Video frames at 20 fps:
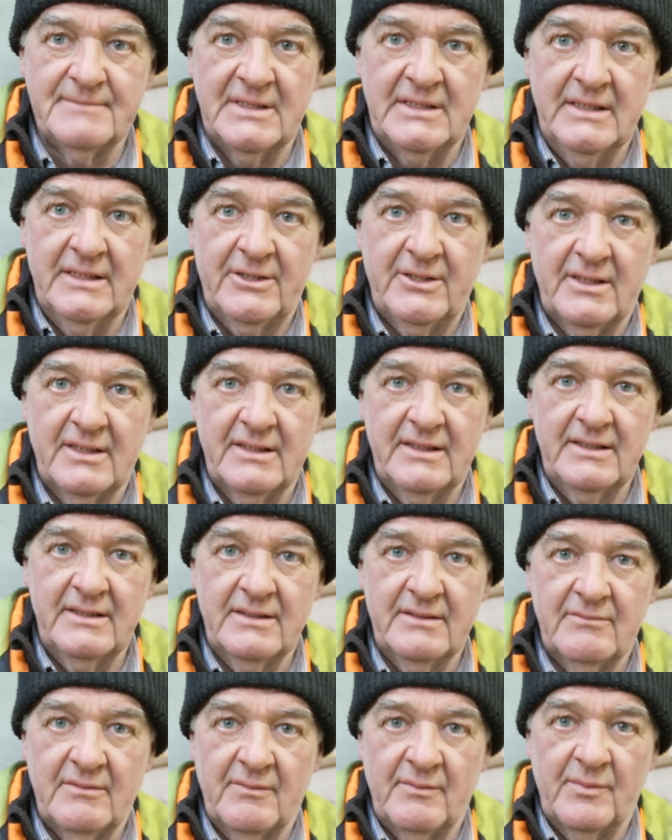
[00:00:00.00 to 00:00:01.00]

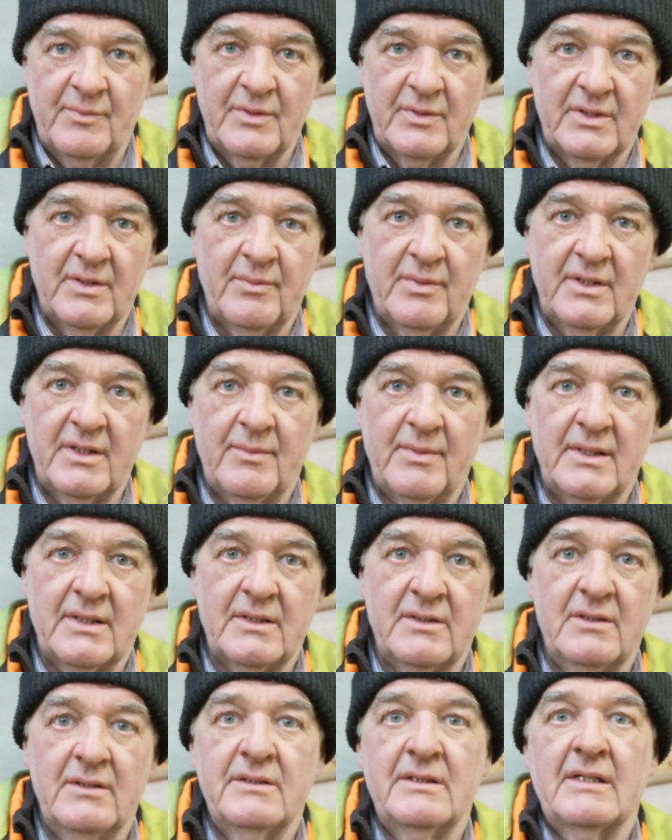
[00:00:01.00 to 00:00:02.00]
Initially, when we put the body
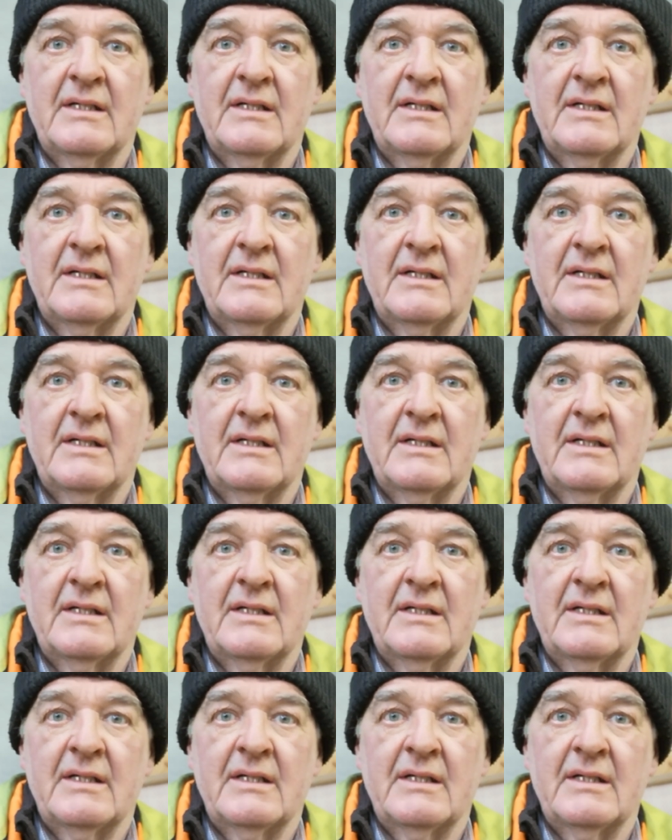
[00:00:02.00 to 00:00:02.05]
back on,